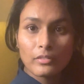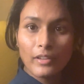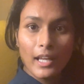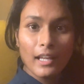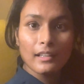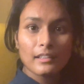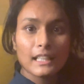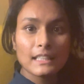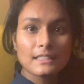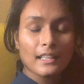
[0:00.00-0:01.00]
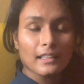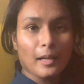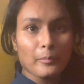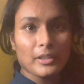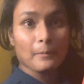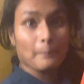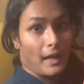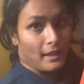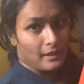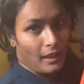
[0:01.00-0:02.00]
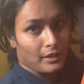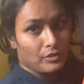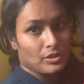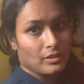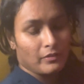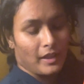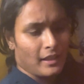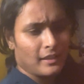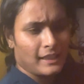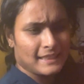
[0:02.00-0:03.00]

where kids can come in and buy an artificial friend.